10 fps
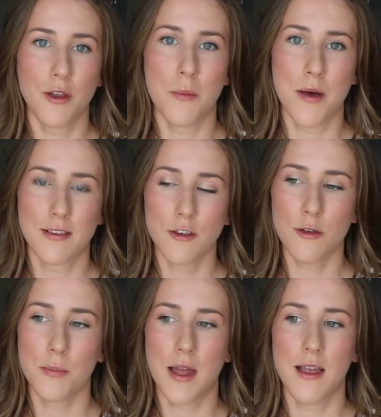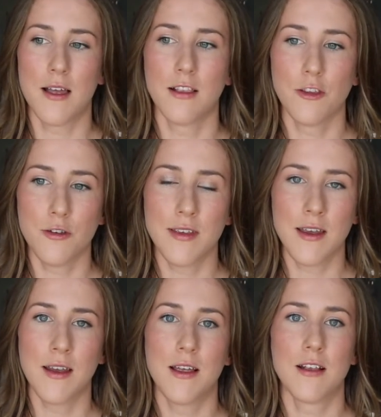a muscle, but
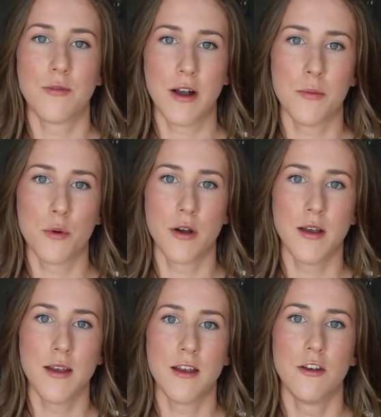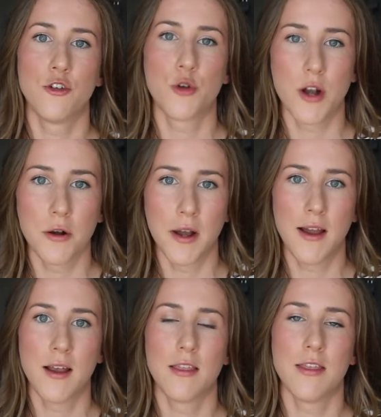leucine is very important in
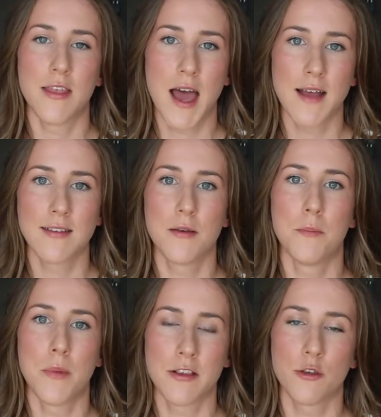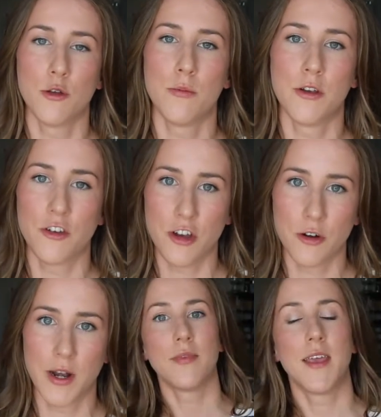triggering that muscle
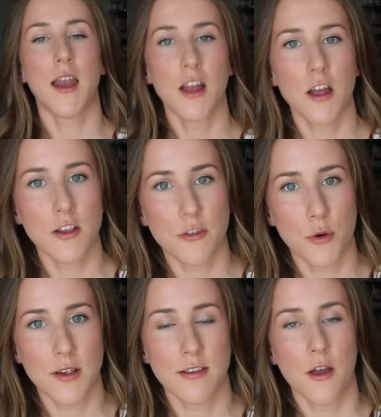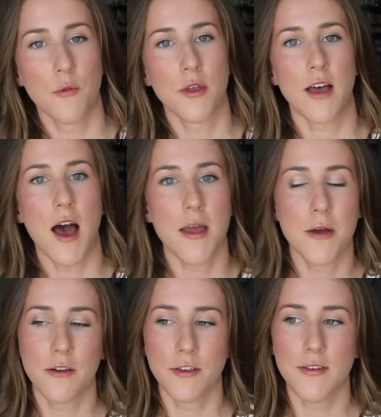machinery. Getting a good source with a high
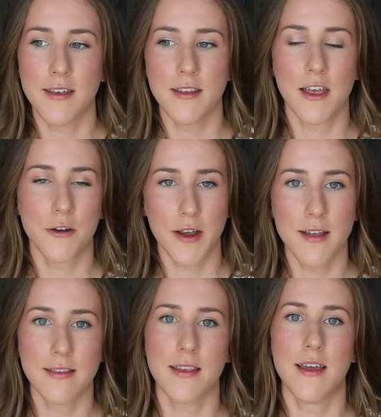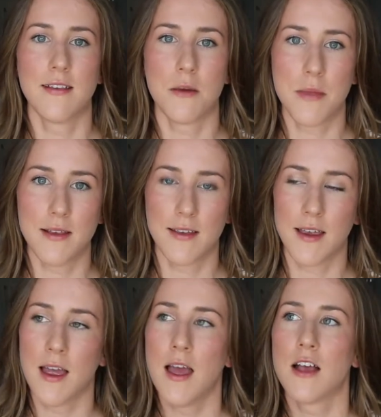amount of leucine, like crickets, is
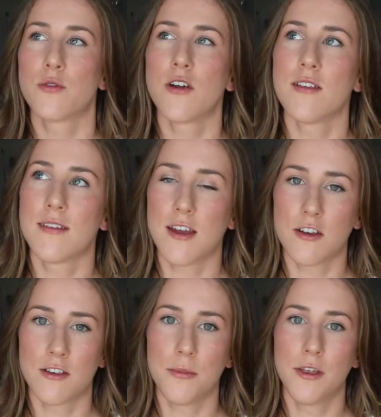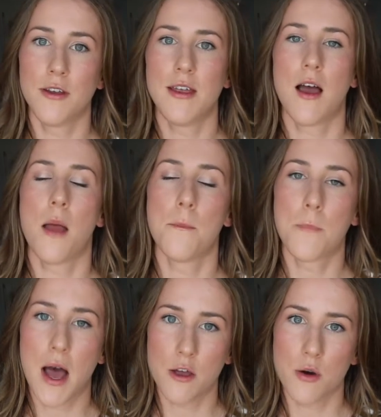amazing. As far as digestibility and
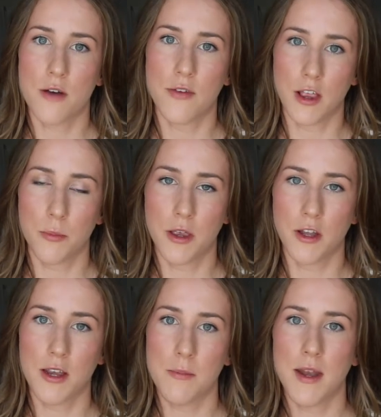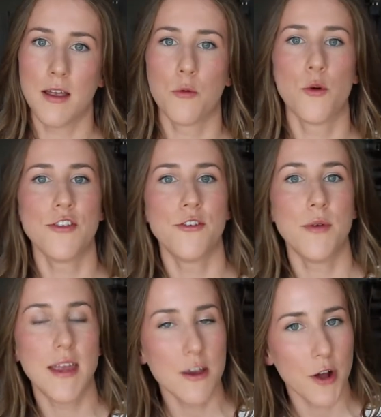bioavailability, meaning once you
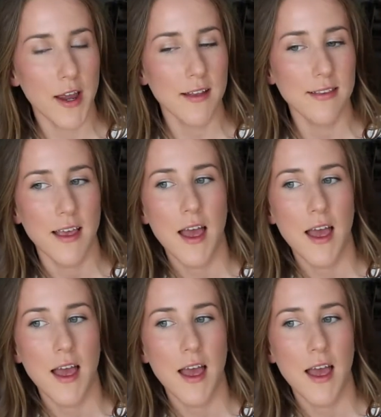eat crickets,